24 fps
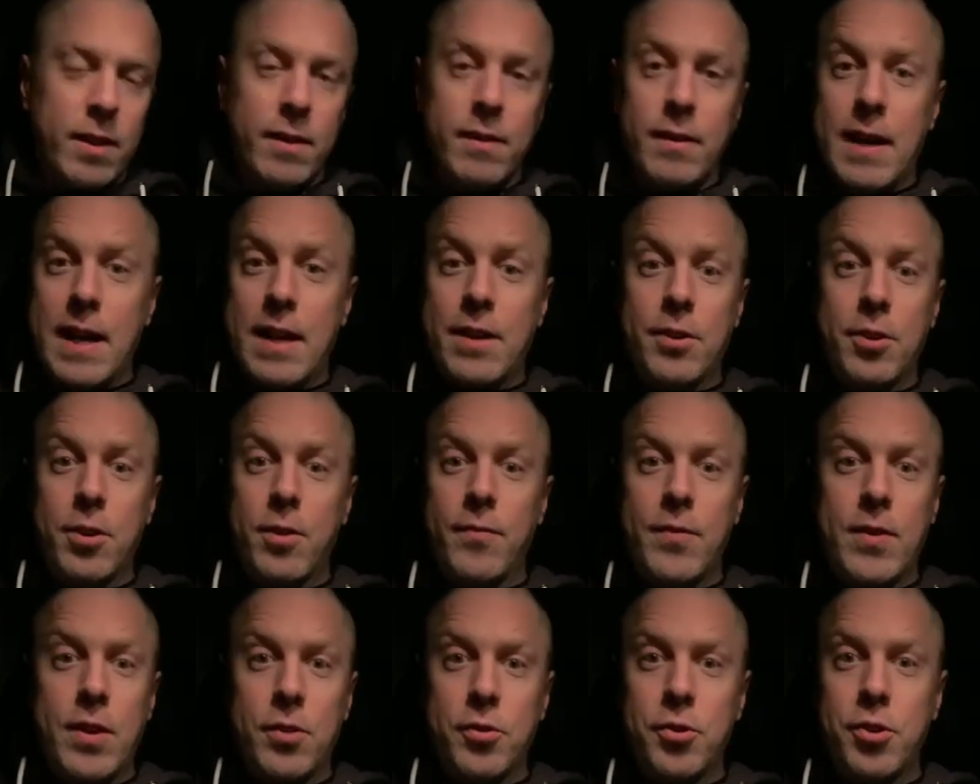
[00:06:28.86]
I don't know
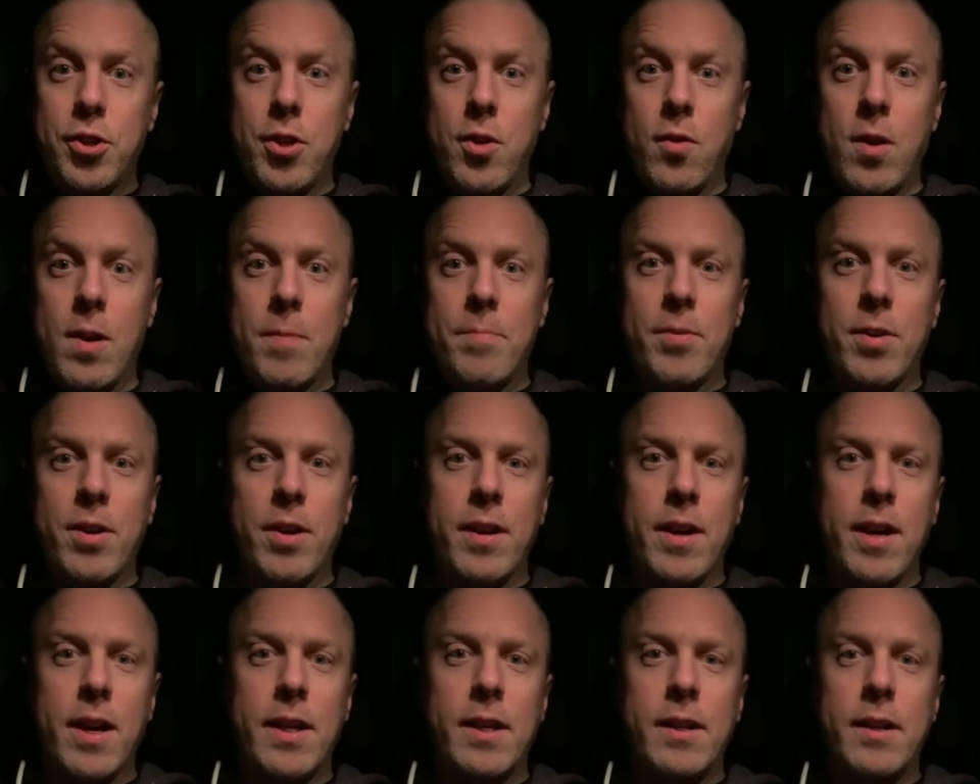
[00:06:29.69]
if they'll show up or
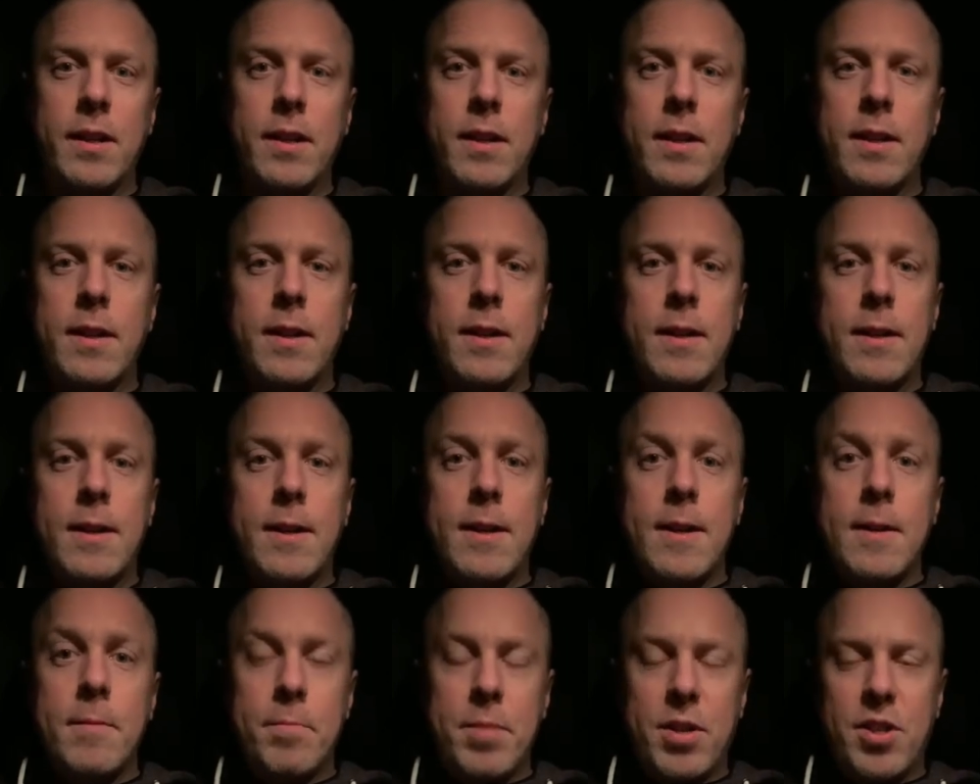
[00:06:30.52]
not,
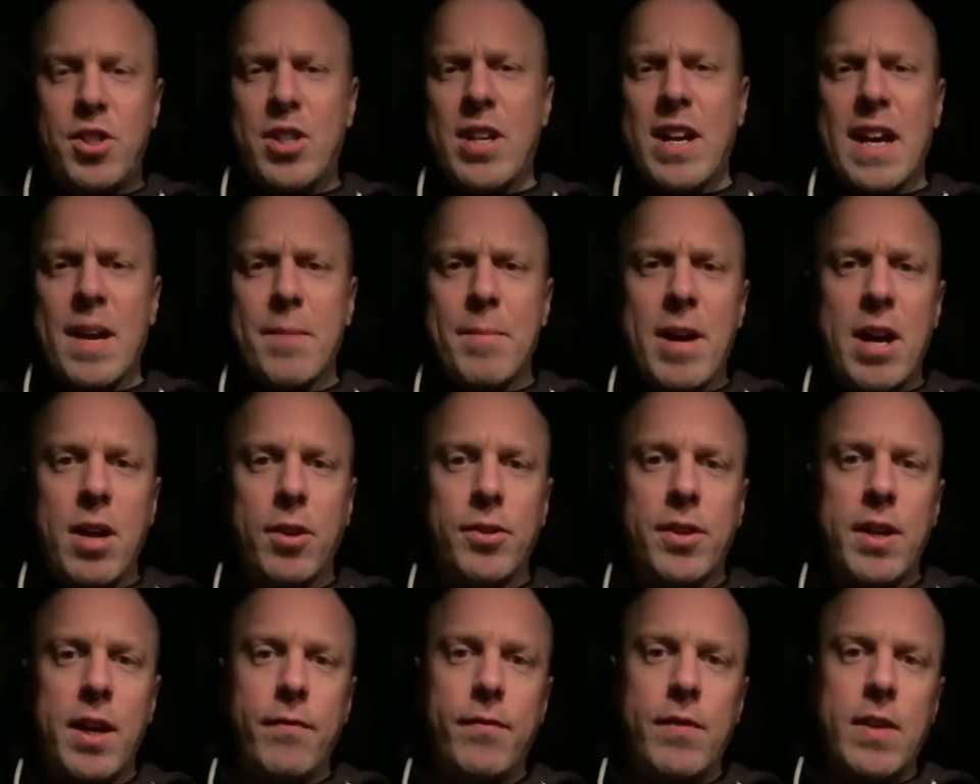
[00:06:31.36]
but check them out.
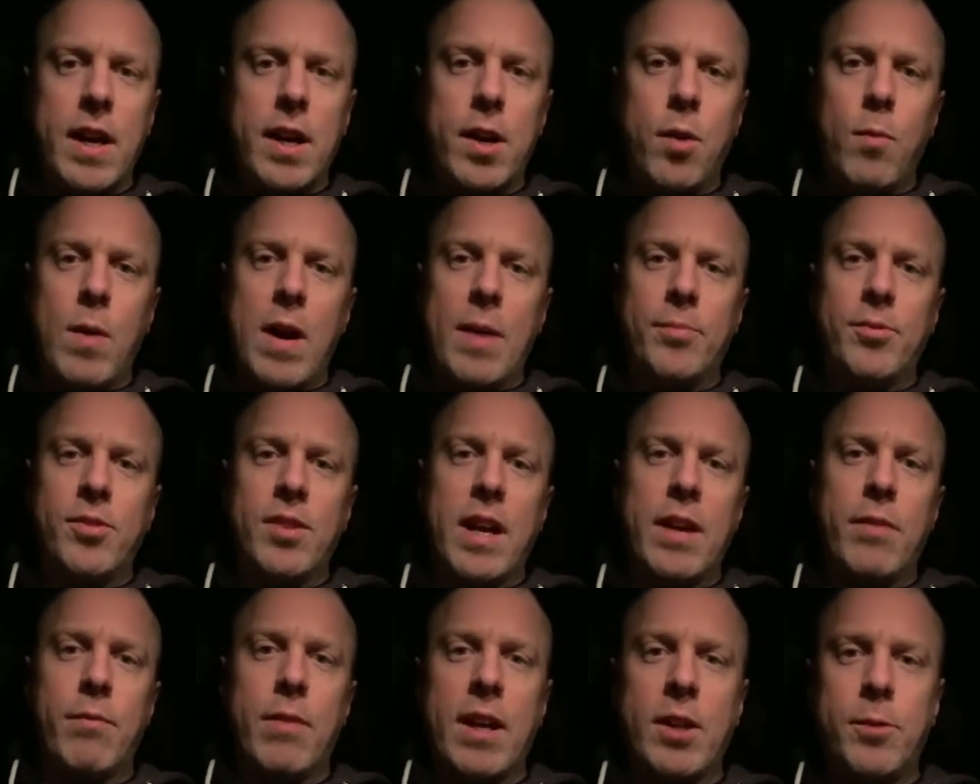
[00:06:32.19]
They've got a
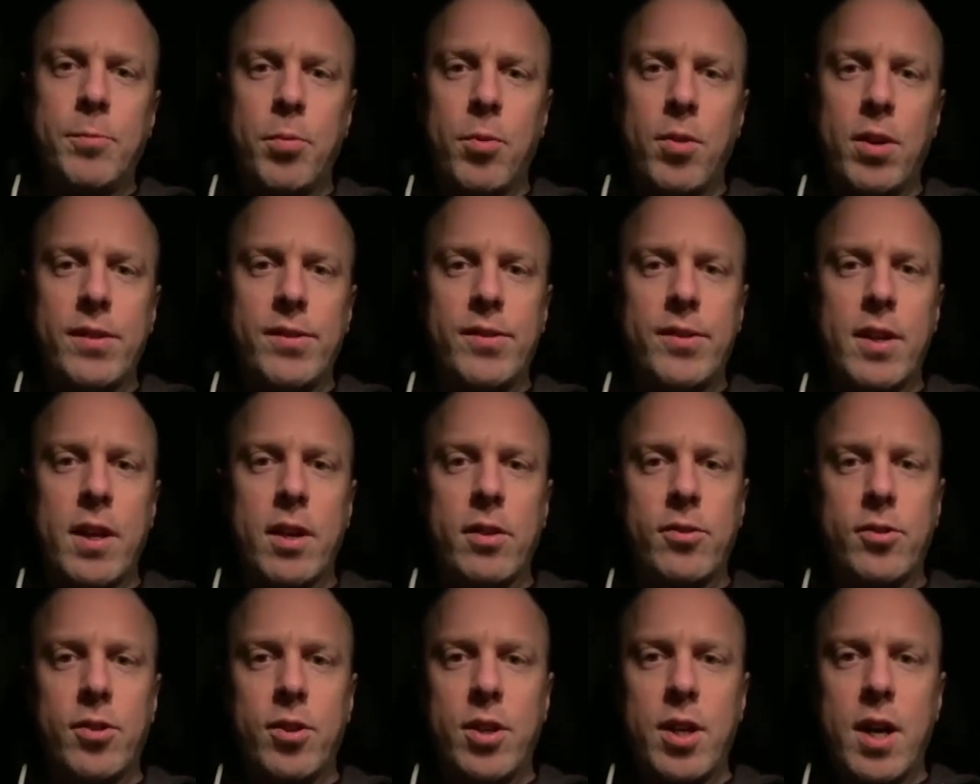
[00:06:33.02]
website,
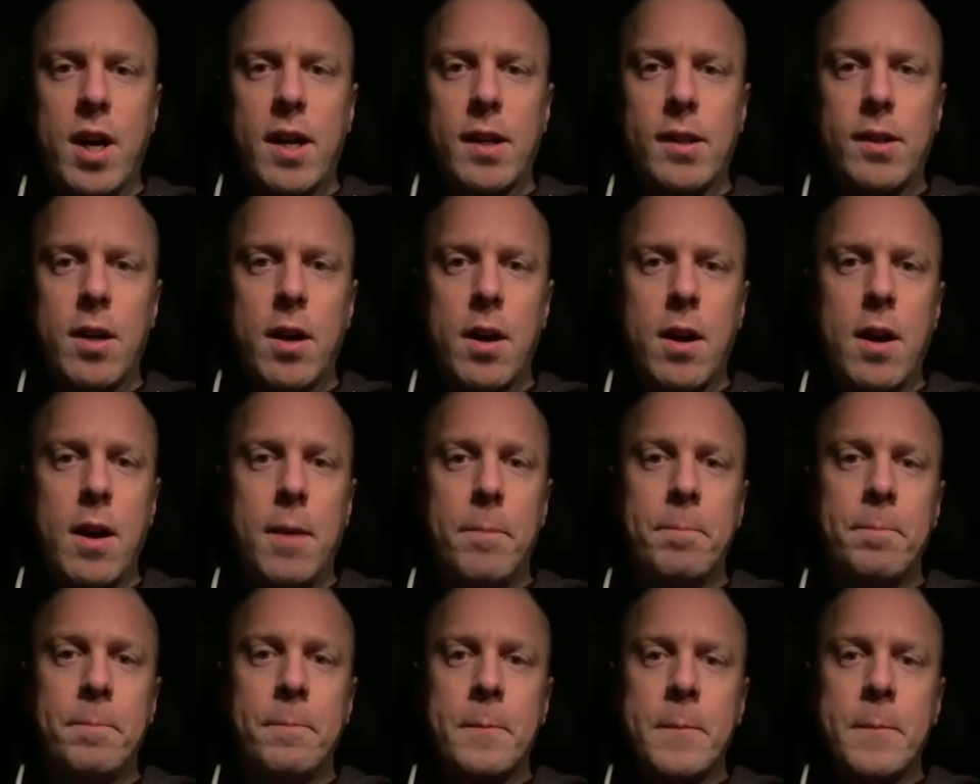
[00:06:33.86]
racepointseltzer.com.